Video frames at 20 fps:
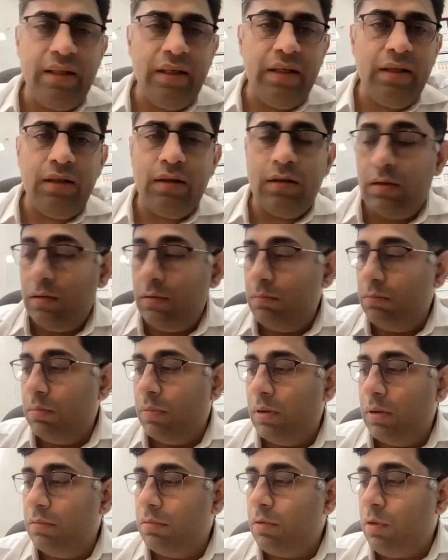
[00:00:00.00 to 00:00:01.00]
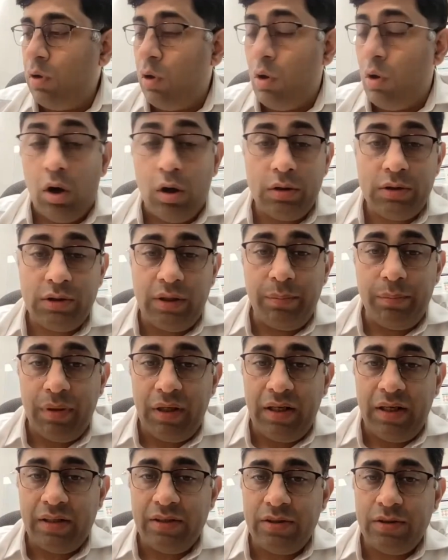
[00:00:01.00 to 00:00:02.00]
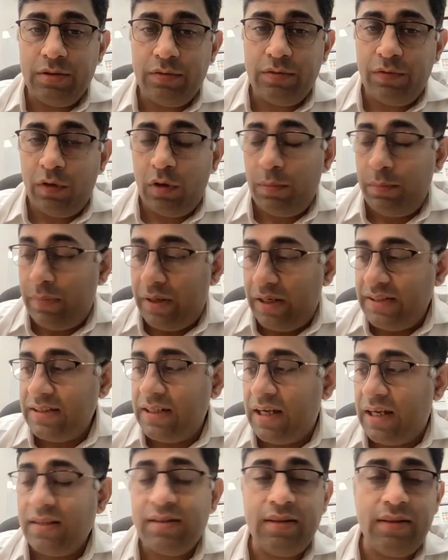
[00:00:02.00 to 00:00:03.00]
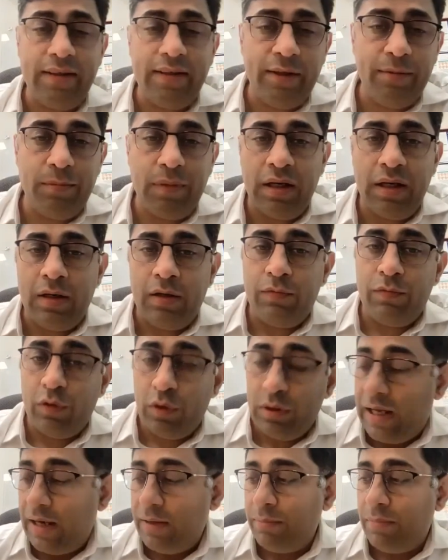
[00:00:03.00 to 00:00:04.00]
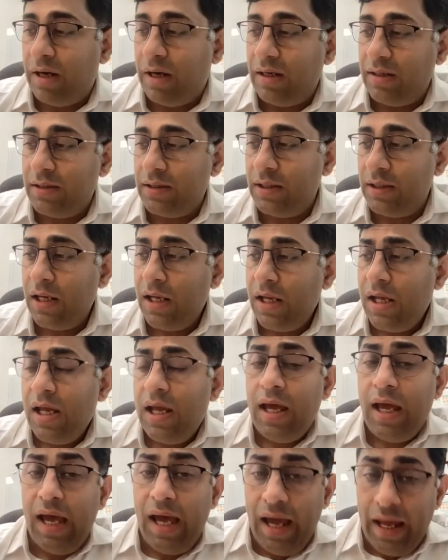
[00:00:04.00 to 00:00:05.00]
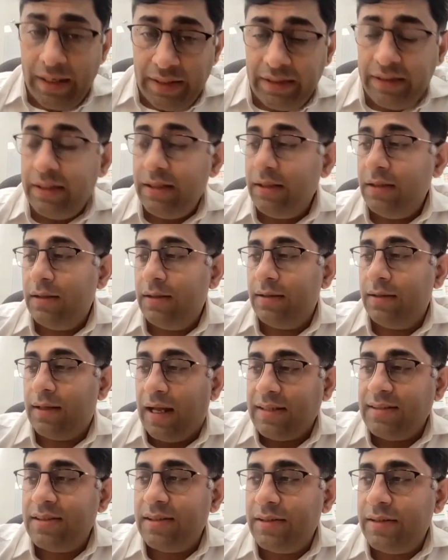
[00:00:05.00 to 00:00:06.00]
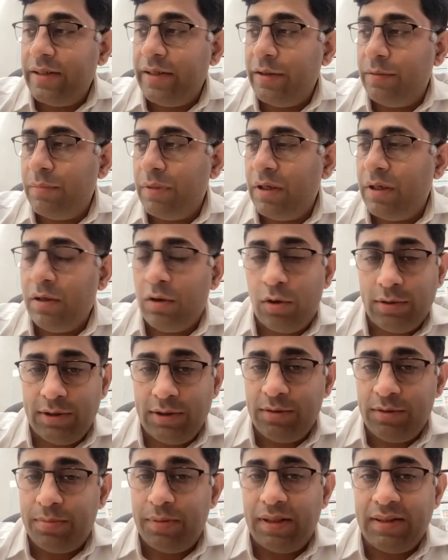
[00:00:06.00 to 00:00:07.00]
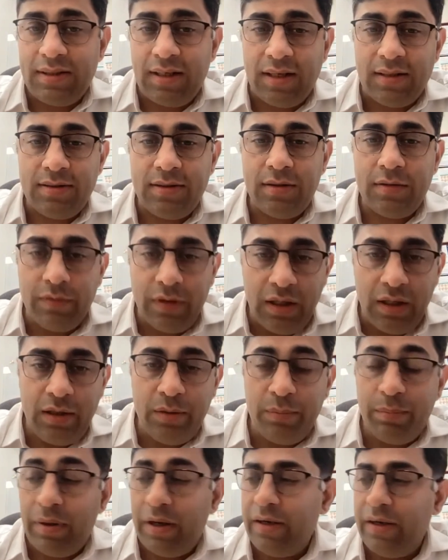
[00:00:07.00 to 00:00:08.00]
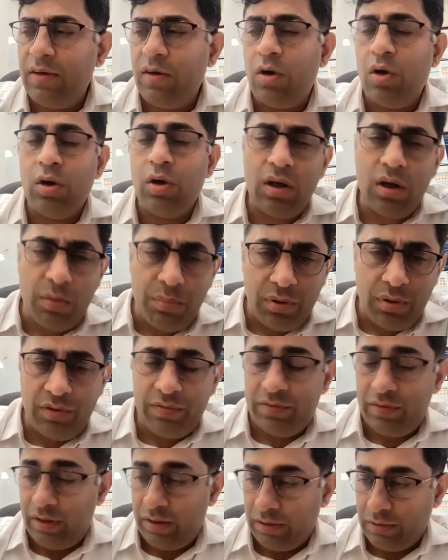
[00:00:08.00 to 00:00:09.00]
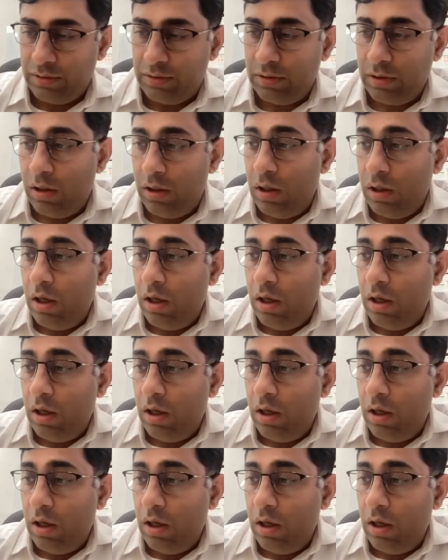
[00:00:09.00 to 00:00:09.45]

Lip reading: think cost implications for breast cancer treatment, or for that matter, any cancer treatment, not just breast cancer, will depend on a couple of things.